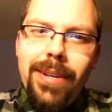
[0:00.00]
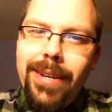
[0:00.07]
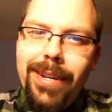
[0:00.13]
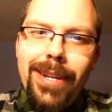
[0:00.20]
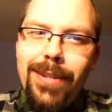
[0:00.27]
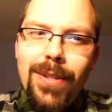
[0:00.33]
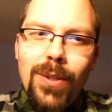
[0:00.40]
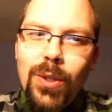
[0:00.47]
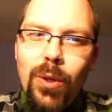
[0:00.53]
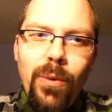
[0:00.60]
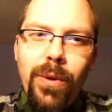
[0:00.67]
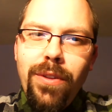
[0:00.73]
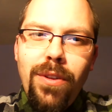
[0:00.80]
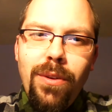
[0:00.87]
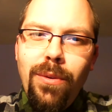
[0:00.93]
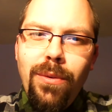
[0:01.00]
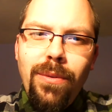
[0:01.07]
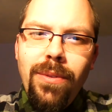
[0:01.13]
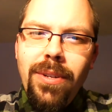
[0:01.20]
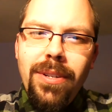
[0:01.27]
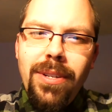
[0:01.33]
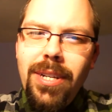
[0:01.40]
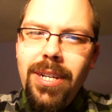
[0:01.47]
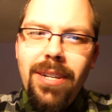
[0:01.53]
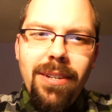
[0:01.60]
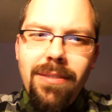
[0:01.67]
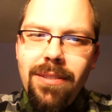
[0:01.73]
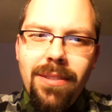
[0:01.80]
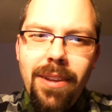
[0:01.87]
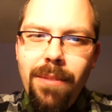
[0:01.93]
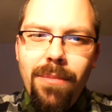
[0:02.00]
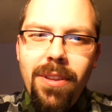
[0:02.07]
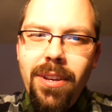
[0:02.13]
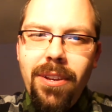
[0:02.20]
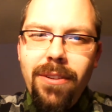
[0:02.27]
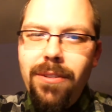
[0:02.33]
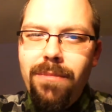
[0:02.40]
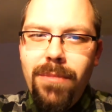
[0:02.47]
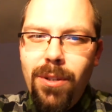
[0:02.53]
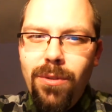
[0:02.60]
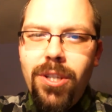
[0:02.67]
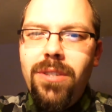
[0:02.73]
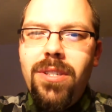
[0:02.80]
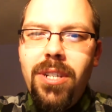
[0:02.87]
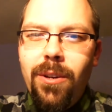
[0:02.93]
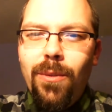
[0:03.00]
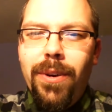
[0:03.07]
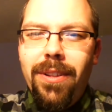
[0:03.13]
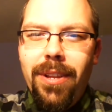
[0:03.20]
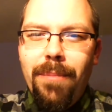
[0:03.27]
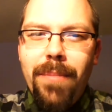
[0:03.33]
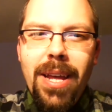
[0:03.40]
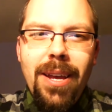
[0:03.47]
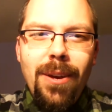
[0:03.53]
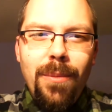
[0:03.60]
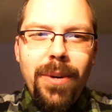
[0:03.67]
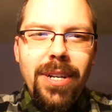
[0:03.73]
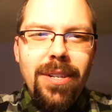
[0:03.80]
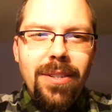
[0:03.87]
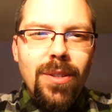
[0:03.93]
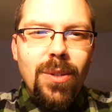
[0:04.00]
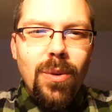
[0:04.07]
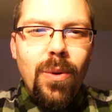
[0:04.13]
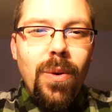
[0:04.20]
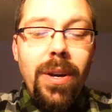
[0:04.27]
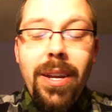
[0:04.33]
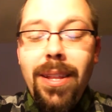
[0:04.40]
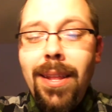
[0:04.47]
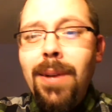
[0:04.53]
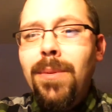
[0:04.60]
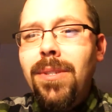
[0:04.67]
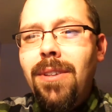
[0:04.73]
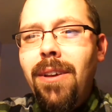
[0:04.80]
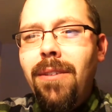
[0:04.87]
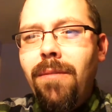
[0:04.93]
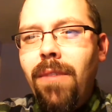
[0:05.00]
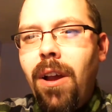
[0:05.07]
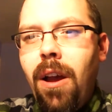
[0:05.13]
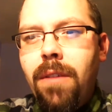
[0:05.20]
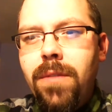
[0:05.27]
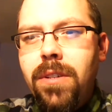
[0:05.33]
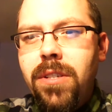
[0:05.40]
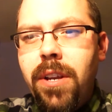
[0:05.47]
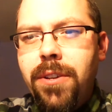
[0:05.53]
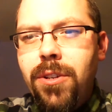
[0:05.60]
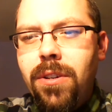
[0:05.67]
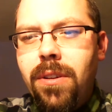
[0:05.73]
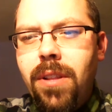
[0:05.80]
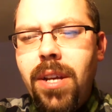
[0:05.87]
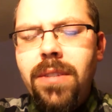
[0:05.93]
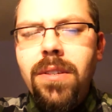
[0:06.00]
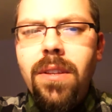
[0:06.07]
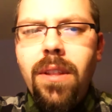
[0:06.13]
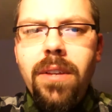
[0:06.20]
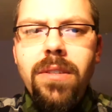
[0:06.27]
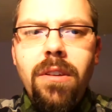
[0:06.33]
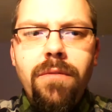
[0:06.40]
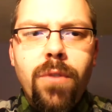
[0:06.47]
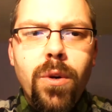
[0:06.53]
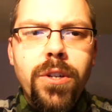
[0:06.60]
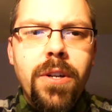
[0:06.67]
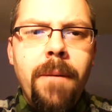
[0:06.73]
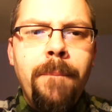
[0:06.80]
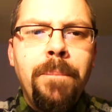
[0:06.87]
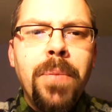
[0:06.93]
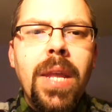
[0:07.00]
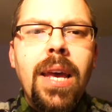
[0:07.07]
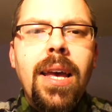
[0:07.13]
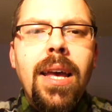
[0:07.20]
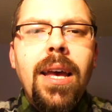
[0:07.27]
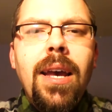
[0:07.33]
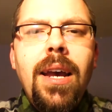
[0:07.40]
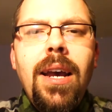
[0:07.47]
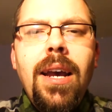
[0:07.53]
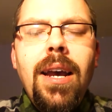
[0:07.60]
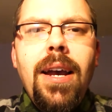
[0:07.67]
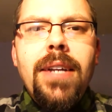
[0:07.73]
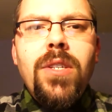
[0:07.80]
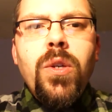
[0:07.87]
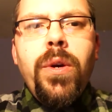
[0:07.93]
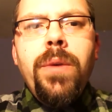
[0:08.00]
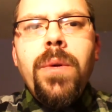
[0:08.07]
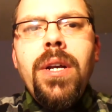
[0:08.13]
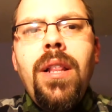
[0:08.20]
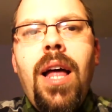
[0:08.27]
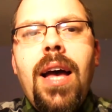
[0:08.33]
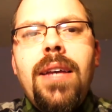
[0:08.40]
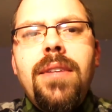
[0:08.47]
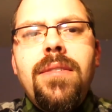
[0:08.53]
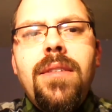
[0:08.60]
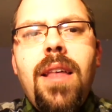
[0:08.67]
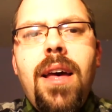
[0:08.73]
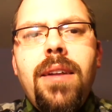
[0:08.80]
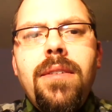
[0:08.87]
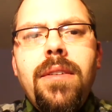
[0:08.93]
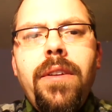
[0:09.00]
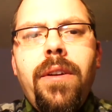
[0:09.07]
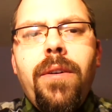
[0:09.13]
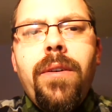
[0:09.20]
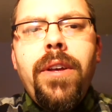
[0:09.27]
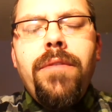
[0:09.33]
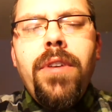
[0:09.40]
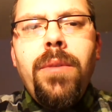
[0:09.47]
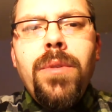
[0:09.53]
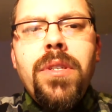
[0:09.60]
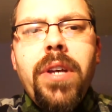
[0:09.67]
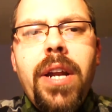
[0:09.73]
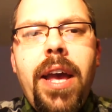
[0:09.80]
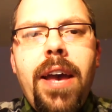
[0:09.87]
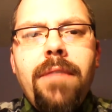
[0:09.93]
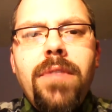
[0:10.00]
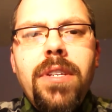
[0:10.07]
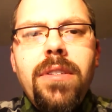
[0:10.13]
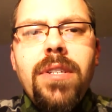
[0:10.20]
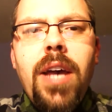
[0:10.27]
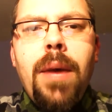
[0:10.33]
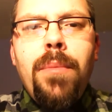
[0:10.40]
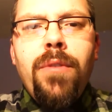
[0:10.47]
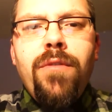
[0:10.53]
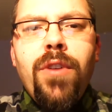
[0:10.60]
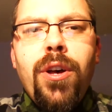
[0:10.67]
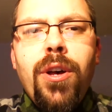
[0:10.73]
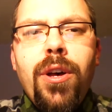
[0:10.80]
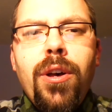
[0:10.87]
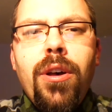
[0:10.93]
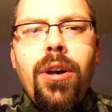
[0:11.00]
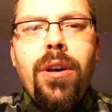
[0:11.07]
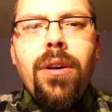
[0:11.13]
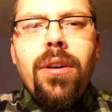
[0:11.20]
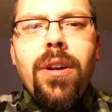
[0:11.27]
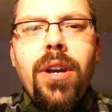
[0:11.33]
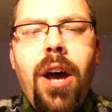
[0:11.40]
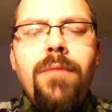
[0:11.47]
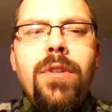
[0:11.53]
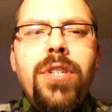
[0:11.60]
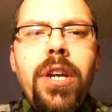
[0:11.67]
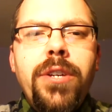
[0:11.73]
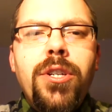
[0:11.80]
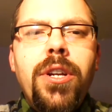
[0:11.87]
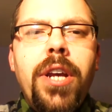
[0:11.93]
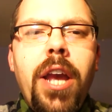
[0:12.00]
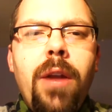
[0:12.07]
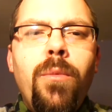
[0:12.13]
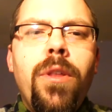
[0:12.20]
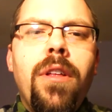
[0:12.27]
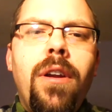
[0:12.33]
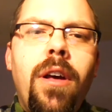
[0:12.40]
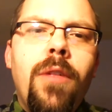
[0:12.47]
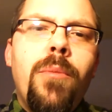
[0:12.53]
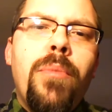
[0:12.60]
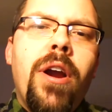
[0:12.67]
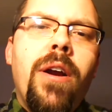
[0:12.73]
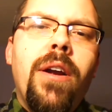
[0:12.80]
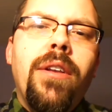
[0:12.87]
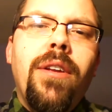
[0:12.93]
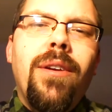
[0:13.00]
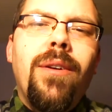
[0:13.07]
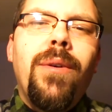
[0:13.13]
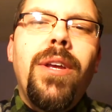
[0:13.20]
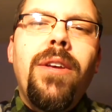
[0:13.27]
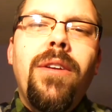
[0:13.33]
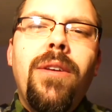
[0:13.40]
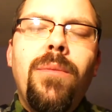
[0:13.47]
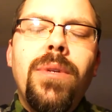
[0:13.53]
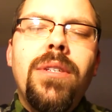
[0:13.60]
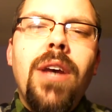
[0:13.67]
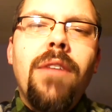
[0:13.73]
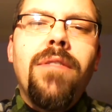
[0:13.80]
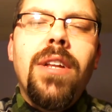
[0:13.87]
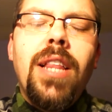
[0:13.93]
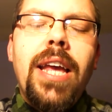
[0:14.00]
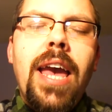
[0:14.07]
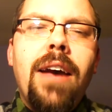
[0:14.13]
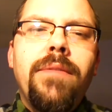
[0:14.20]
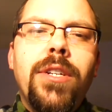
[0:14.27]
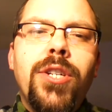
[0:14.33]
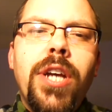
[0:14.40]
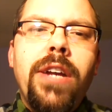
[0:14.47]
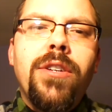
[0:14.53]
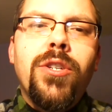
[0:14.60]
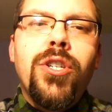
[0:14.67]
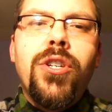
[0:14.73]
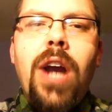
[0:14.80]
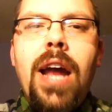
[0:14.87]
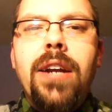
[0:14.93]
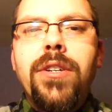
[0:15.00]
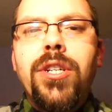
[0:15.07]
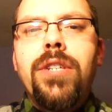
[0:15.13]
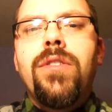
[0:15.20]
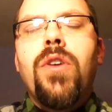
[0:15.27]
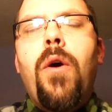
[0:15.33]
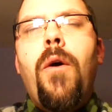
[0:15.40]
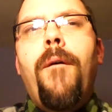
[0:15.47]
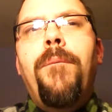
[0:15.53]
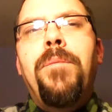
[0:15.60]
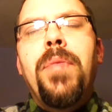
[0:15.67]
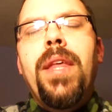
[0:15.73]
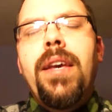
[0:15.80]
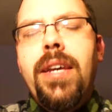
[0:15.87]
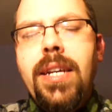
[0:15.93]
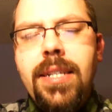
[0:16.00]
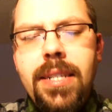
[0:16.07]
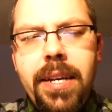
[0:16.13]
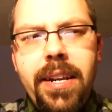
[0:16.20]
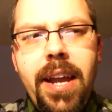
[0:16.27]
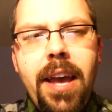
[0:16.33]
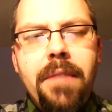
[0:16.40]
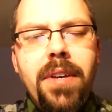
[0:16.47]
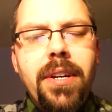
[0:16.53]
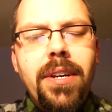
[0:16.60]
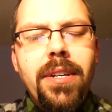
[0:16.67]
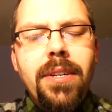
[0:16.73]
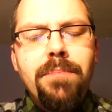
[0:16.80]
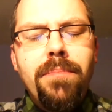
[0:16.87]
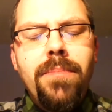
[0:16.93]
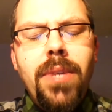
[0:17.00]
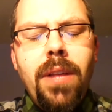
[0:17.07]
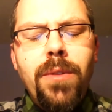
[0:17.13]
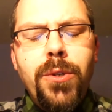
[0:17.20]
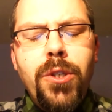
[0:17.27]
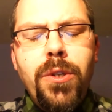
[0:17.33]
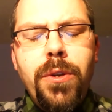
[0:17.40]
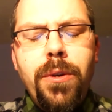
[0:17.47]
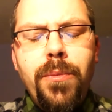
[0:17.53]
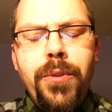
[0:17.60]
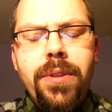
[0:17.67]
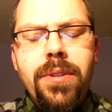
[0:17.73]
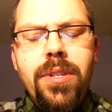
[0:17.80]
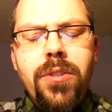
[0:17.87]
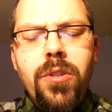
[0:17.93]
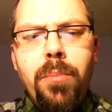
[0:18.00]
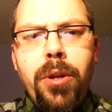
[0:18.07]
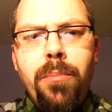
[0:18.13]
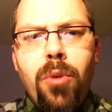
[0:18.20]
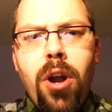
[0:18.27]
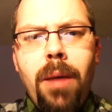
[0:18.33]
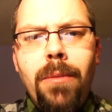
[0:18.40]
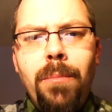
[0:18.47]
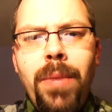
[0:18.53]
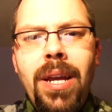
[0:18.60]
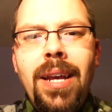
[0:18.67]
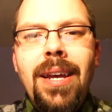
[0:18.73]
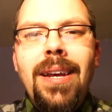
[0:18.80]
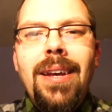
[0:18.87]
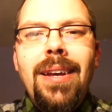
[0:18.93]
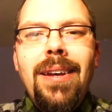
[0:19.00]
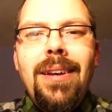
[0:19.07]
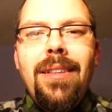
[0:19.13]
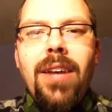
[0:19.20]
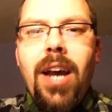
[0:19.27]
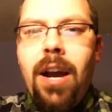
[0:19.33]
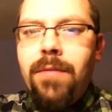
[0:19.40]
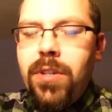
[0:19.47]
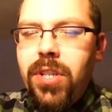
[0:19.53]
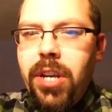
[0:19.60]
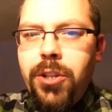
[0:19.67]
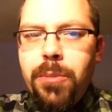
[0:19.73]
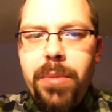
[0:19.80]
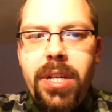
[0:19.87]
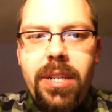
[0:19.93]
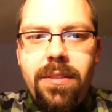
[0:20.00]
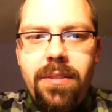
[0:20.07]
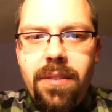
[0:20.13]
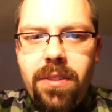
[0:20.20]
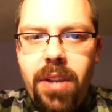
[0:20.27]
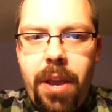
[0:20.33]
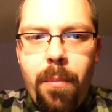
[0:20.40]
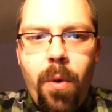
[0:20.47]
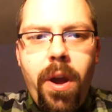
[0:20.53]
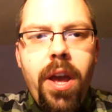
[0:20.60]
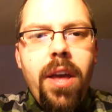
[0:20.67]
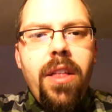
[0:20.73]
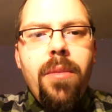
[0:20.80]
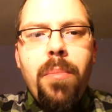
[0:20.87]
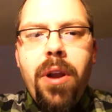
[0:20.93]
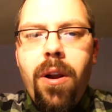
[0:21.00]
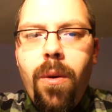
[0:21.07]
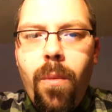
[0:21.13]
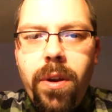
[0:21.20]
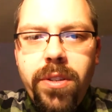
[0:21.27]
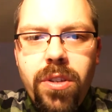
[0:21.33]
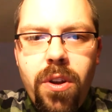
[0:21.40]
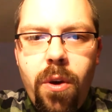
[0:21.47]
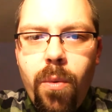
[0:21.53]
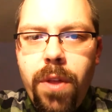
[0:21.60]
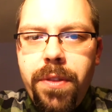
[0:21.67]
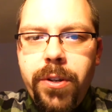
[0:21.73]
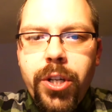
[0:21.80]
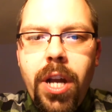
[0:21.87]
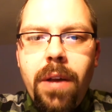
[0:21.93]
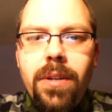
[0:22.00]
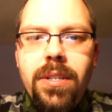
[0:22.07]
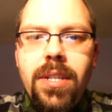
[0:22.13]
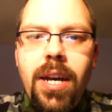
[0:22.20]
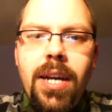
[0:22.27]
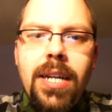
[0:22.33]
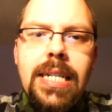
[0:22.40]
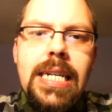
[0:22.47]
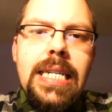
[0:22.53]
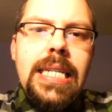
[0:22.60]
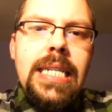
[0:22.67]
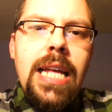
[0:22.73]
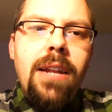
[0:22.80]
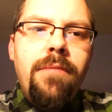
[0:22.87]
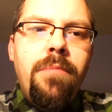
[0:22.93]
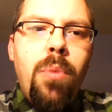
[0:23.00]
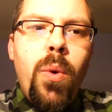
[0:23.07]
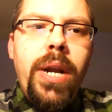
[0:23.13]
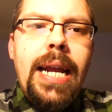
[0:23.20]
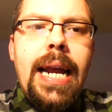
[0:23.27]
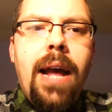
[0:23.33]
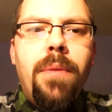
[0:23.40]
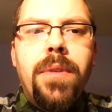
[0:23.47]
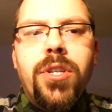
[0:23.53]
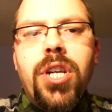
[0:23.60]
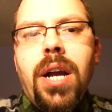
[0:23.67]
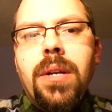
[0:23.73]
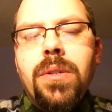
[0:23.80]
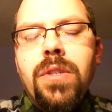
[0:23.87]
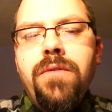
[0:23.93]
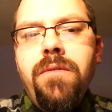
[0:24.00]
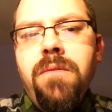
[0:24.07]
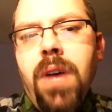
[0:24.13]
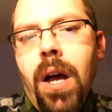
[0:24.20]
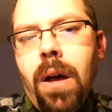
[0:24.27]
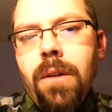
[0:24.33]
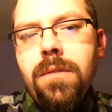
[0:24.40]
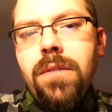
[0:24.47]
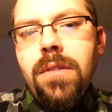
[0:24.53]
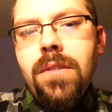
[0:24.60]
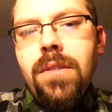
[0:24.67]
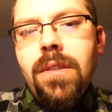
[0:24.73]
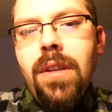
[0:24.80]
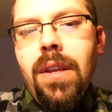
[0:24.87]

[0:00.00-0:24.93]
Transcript: he's in school with you. He does the same thing here. You just deal with him when he's at school." And that was the end of the conversation, and that's that's unfortunate. And so he realized that, you know, if he was going to have this type of a, a, conversation again with another parent, you know, he, he would definitely have to change his strategy. So he did have a, another student with a discipline problem. The conversation begins the same way. The parent wants to know what their child had done, and instead of pointing out the child's faults,